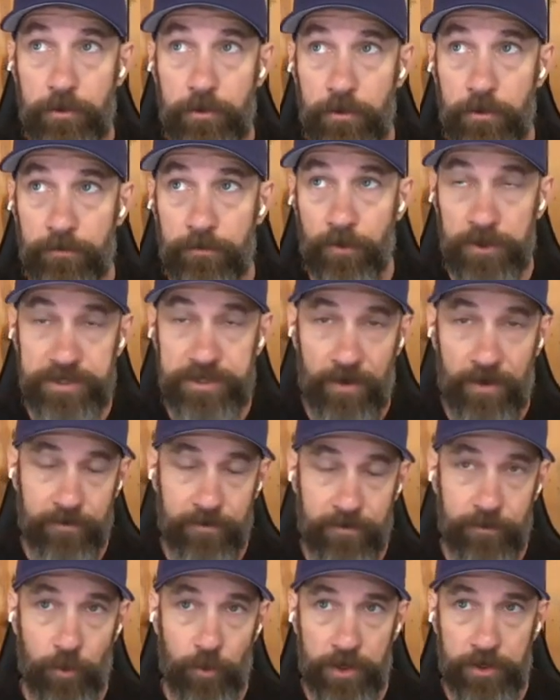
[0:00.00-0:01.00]
the first half
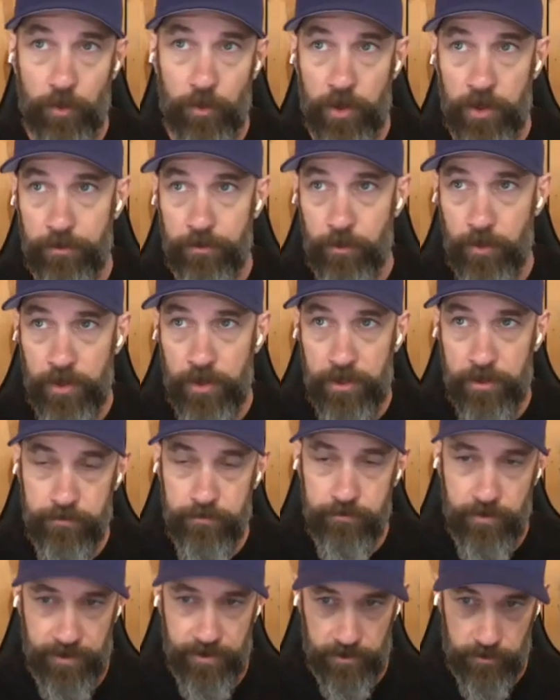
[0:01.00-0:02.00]
of 2023,
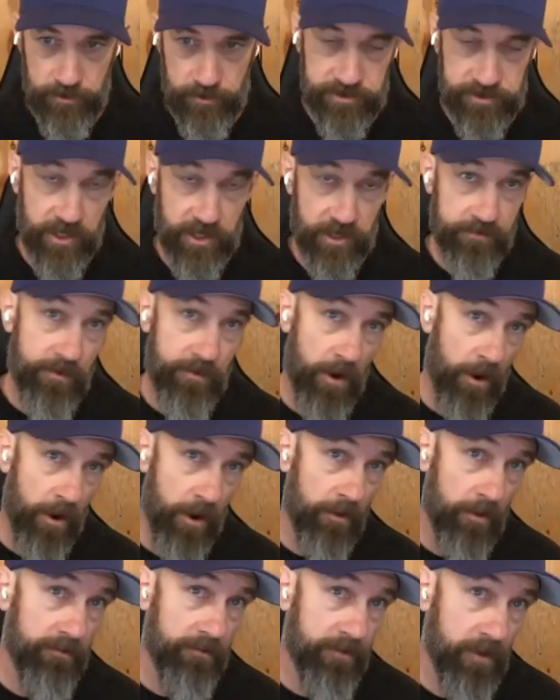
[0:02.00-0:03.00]
I think you should take
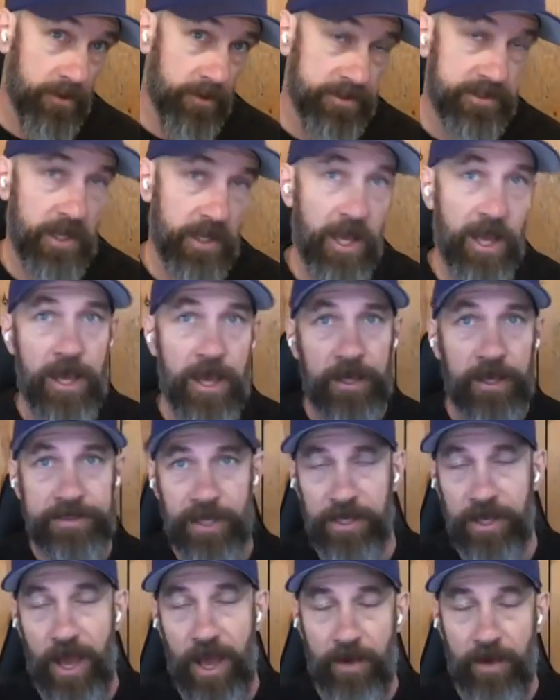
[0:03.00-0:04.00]
FAR first.
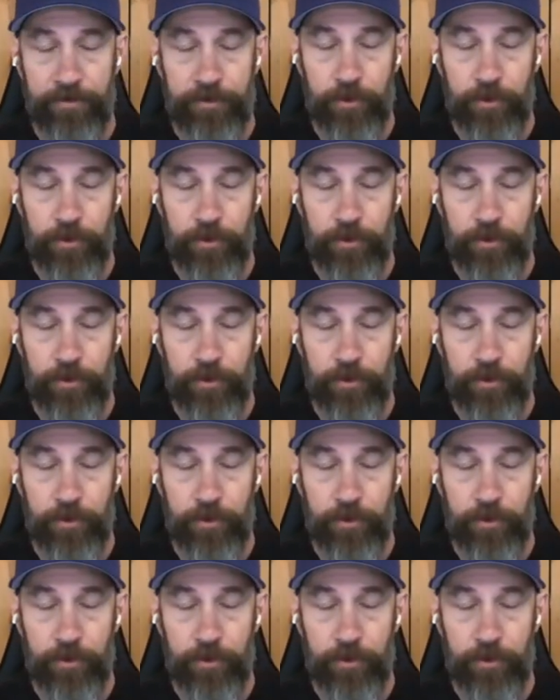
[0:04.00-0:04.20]
Second half of